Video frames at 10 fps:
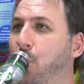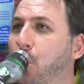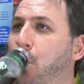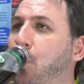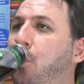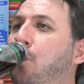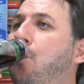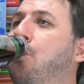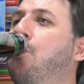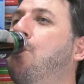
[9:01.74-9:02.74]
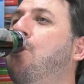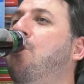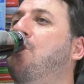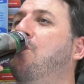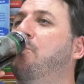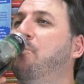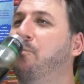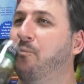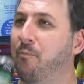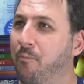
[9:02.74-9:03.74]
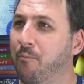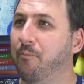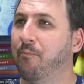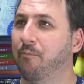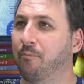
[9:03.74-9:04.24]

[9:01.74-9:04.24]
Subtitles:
[no speech]